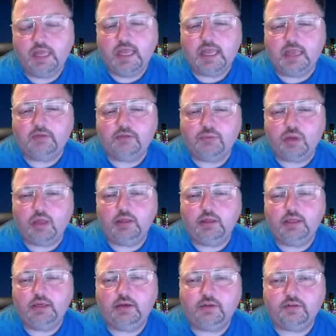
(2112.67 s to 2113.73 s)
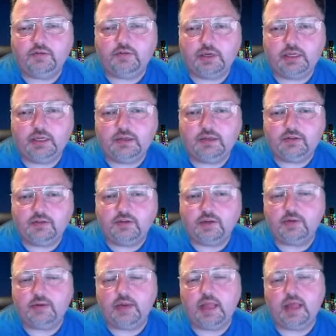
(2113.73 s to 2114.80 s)
As well, he does a very
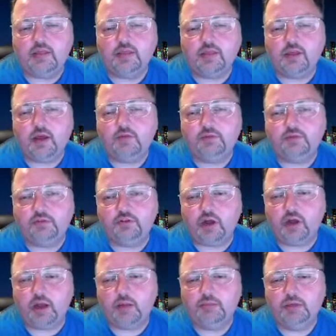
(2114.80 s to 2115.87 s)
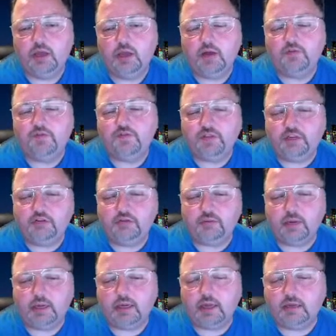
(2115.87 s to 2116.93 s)
considerate and thoughtful job of
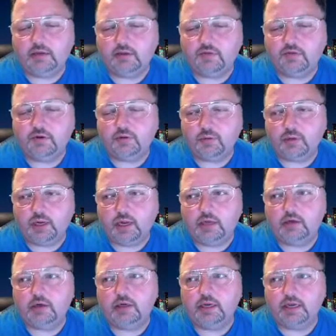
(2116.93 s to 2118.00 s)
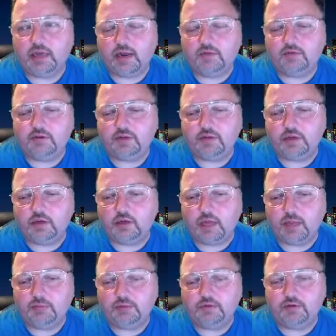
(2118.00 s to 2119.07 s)
featuring a different creator in every single
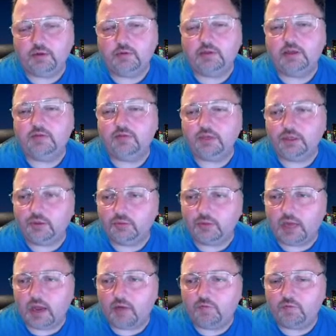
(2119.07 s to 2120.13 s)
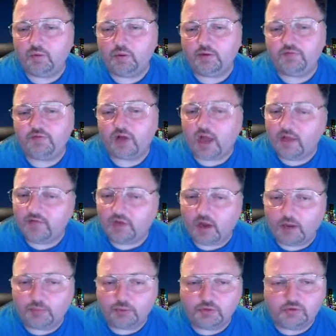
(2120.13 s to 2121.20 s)
episode, giving you now 45
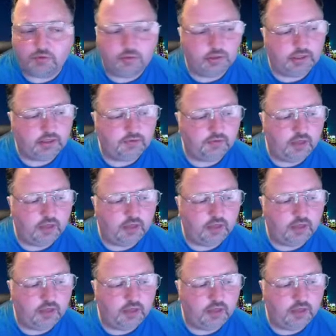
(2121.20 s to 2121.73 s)
opportunities